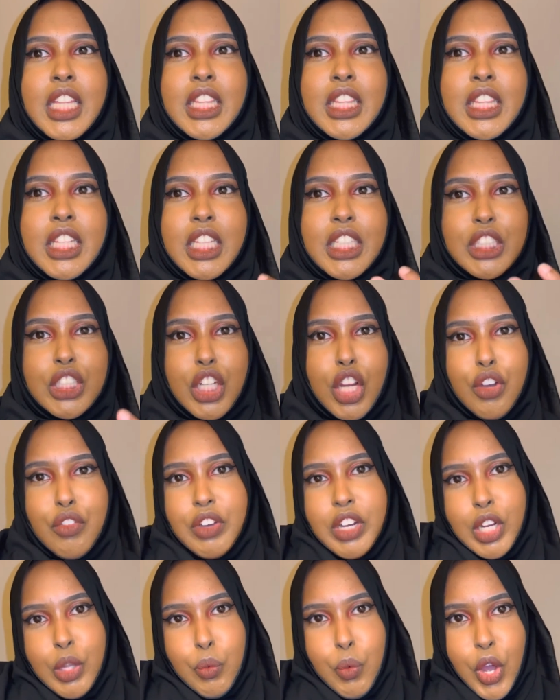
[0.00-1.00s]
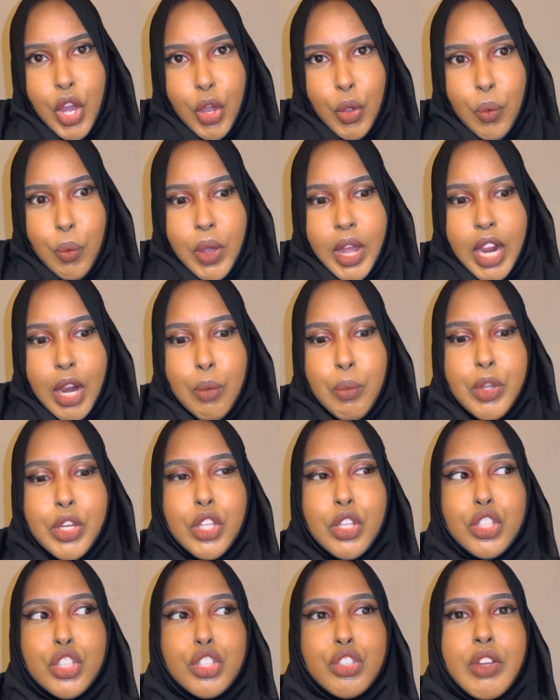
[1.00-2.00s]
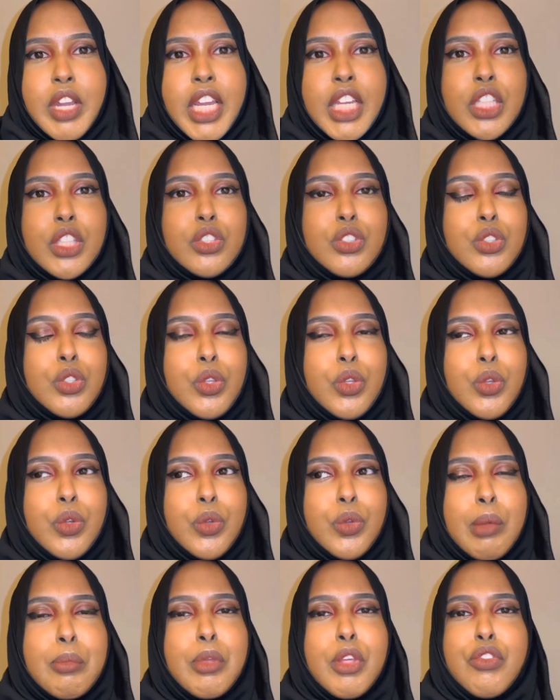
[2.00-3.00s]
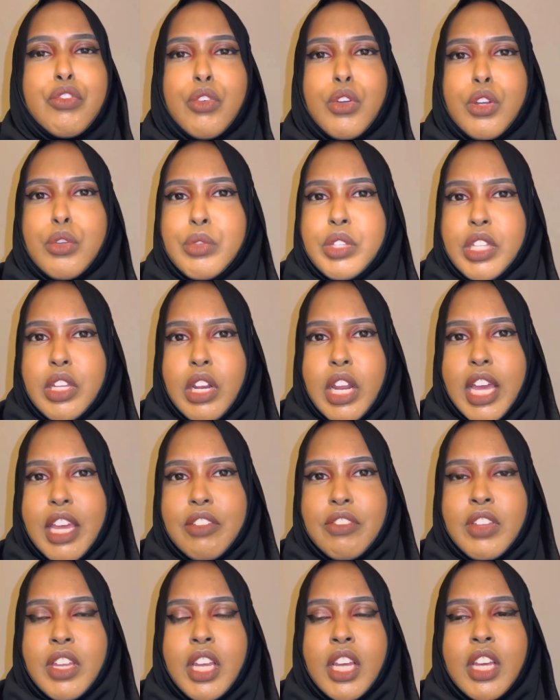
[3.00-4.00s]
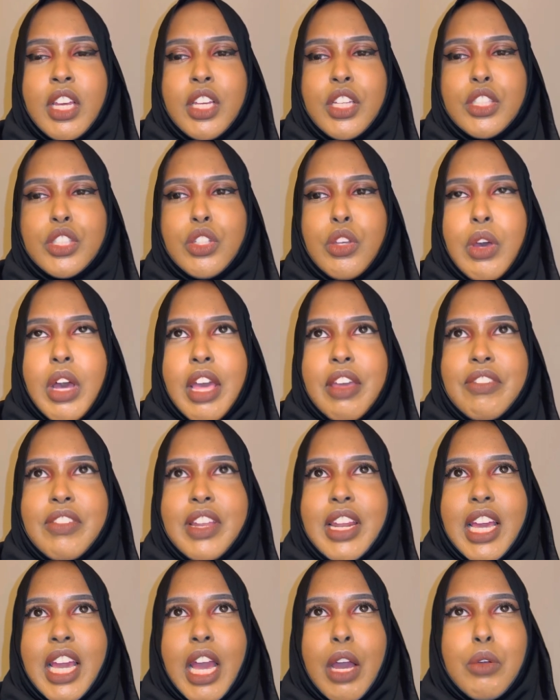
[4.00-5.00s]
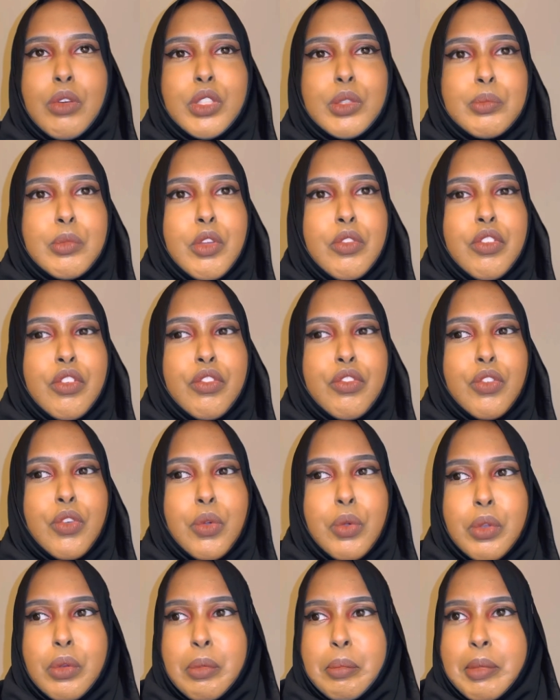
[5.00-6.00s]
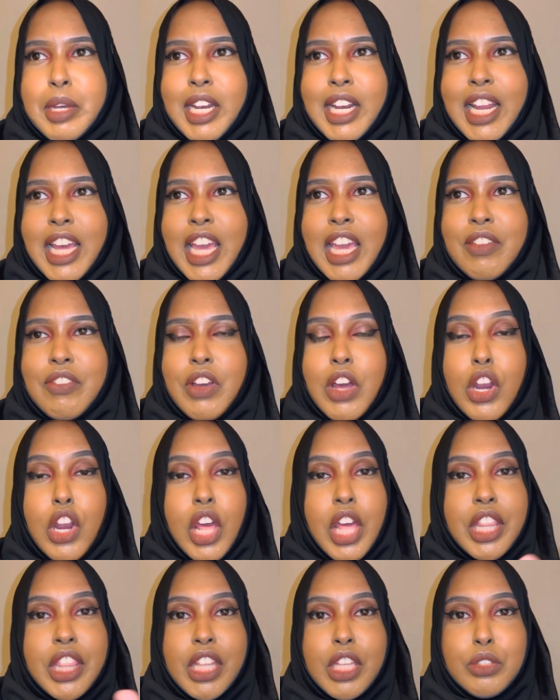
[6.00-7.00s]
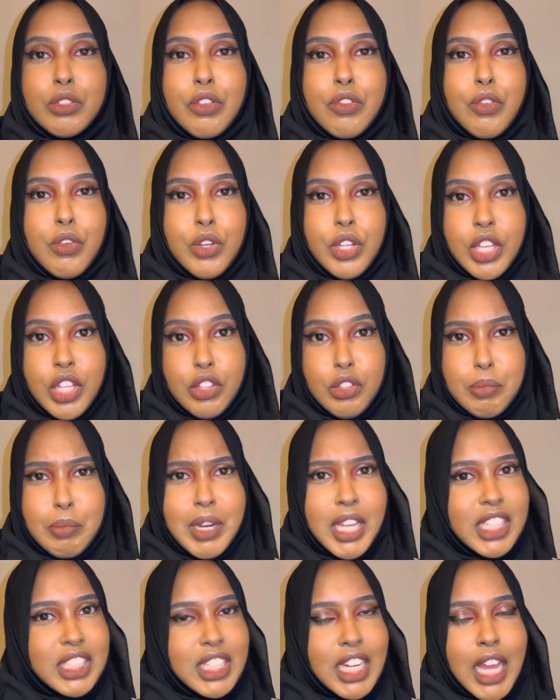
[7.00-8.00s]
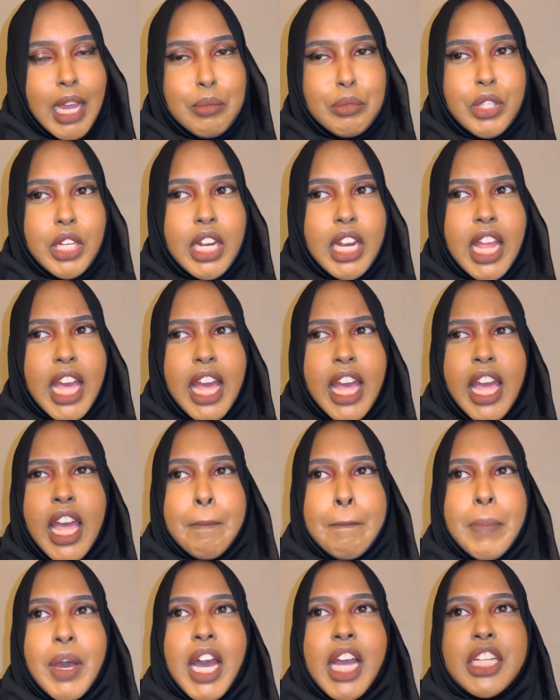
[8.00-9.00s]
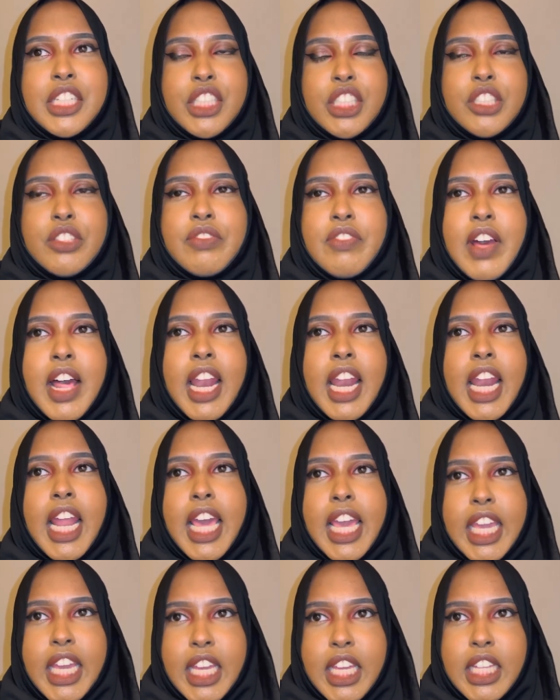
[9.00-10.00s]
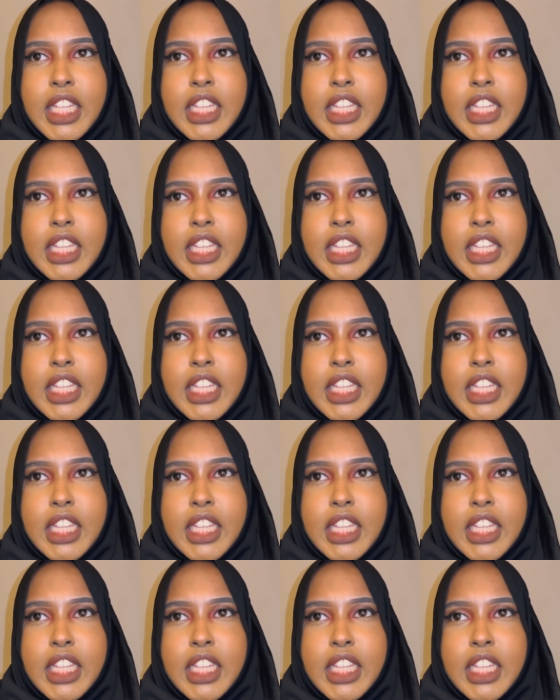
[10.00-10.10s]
does not really work well when you're trying to move forward with your life. So I feel like I was moving forward in my life. A lot of things were falling into place, alhamdulillah. But I just felt like